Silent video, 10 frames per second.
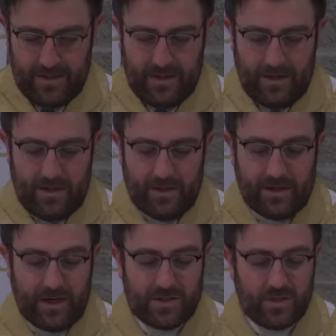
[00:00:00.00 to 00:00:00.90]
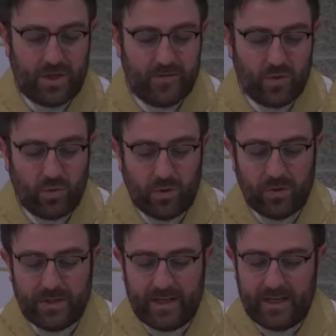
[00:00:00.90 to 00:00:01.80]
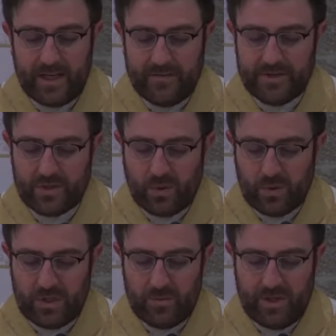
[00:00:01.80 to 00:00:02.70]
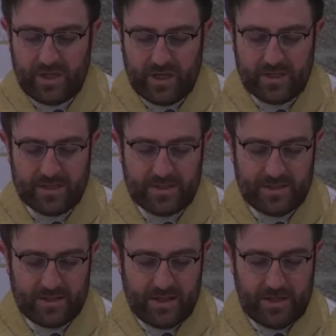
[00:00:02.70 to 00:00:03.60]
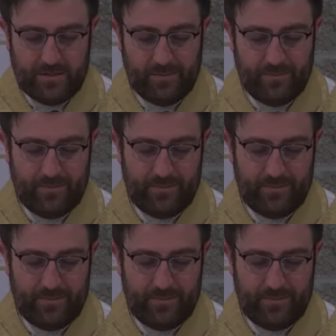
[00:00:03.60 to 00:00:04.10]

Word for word: God so loved the world that he gave his only begotten Son,